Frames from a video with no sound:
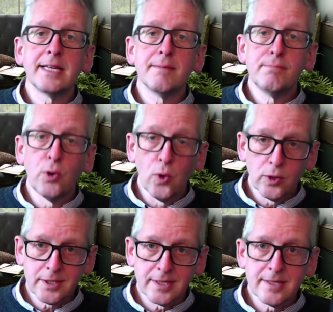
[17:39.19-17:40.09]

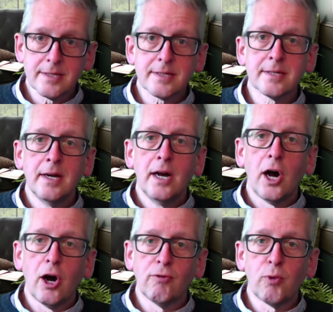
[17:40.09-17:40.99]
importance
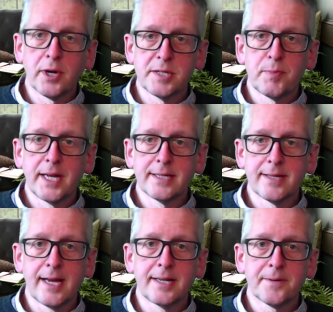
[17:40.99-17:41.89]
of what is being
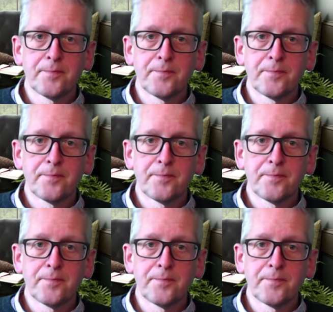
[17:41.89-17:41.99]
said.